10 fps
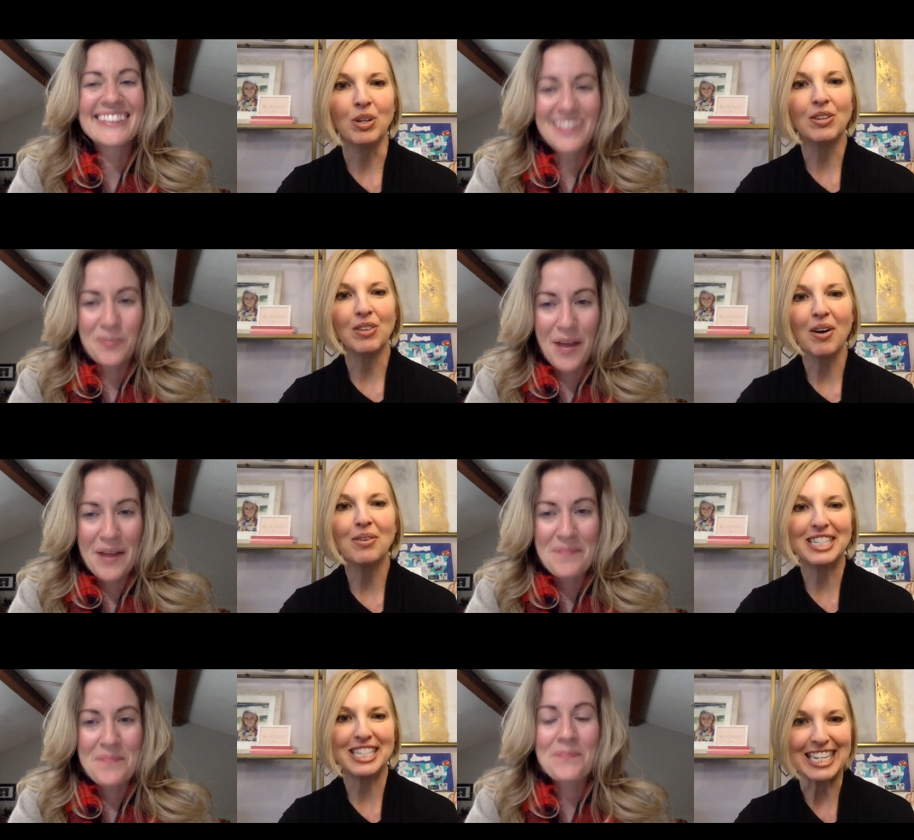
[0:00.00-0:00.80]
Speaker 1: We
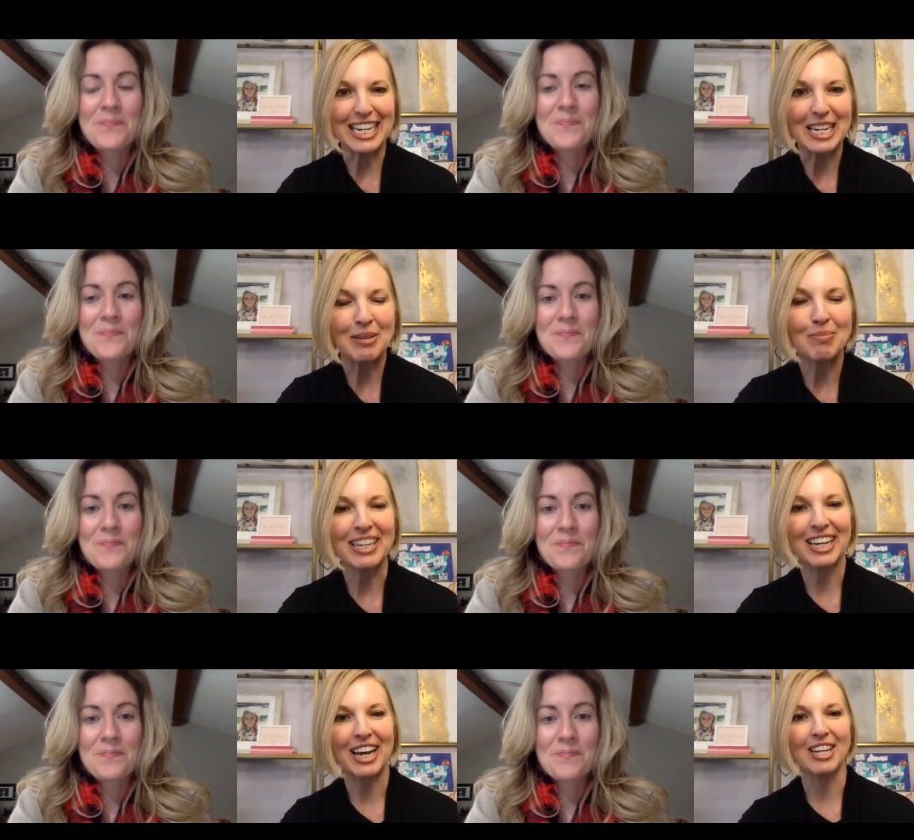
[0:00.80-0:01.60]
grow a team
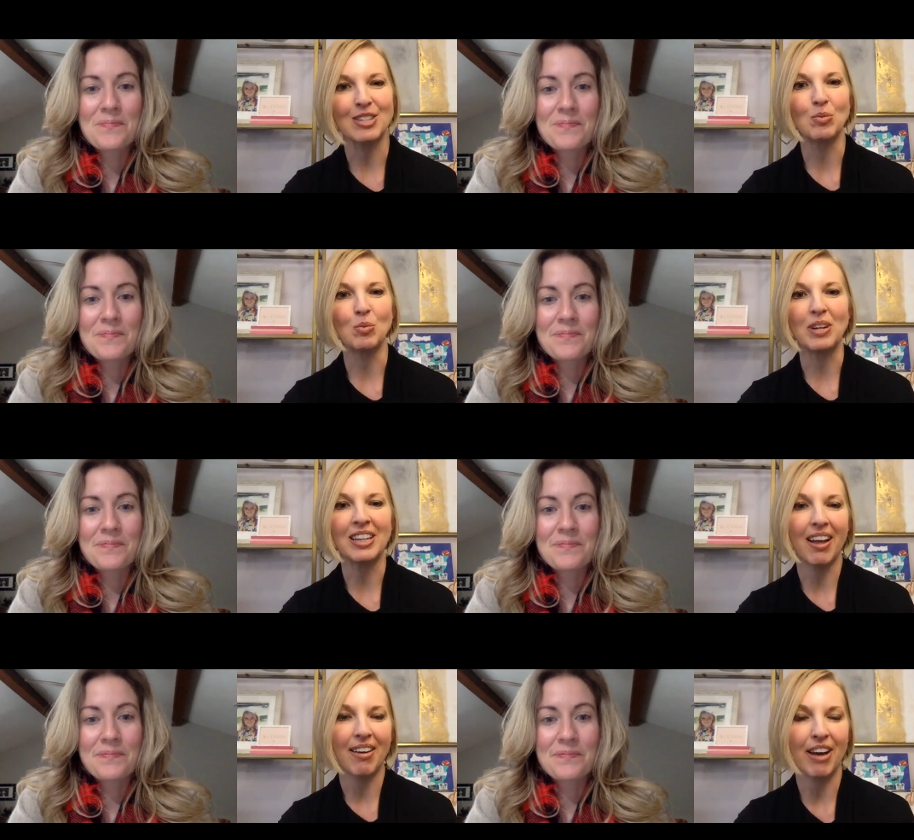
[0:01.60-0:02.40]
because we
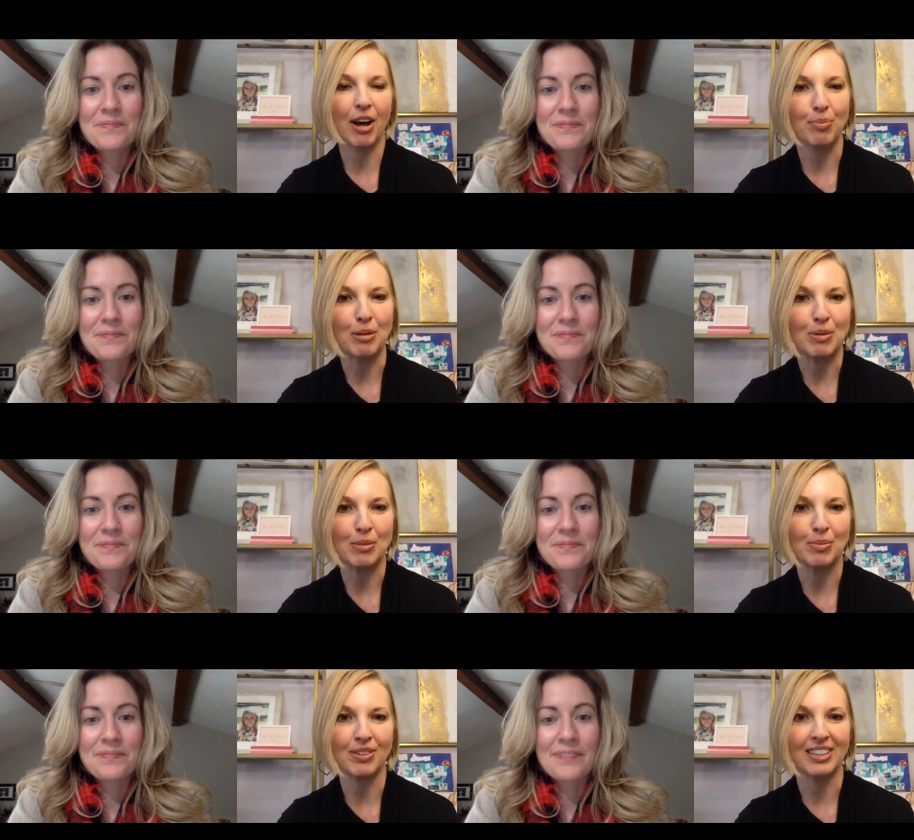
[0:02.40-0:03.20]
love helping
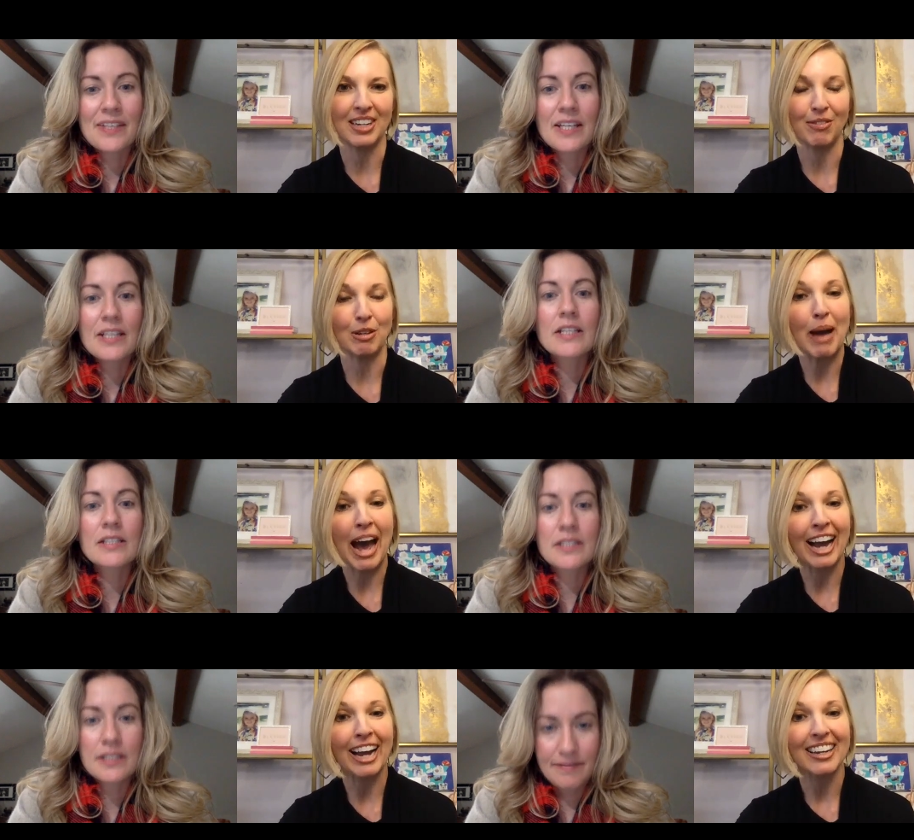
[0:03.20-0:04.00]
people and giving
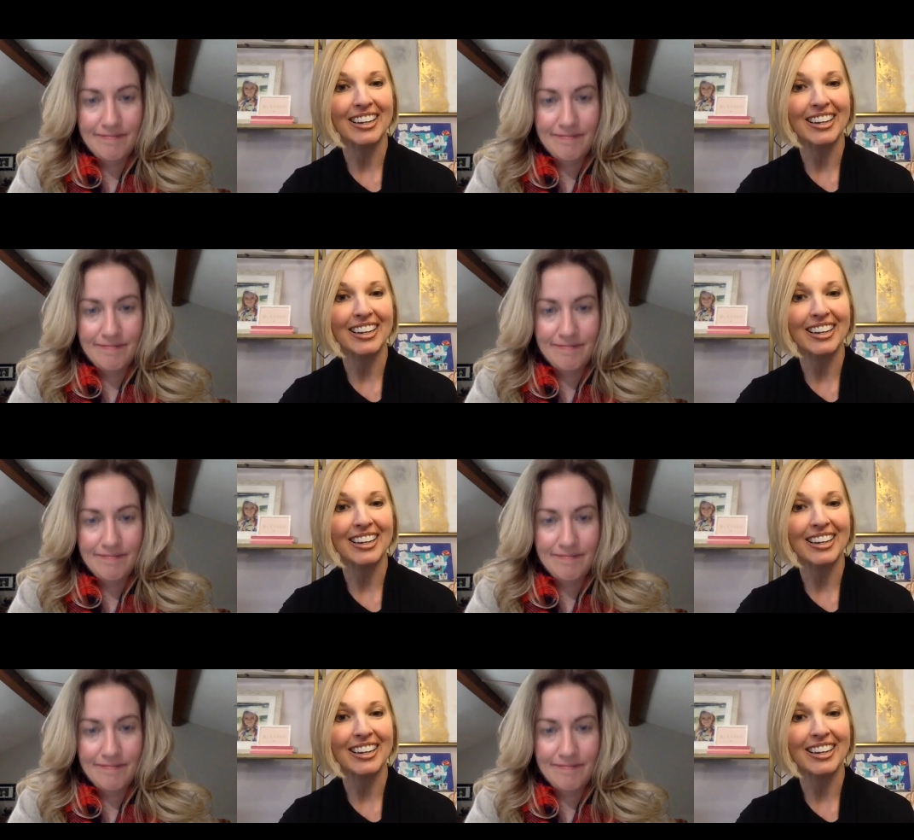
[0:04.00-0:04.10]
back,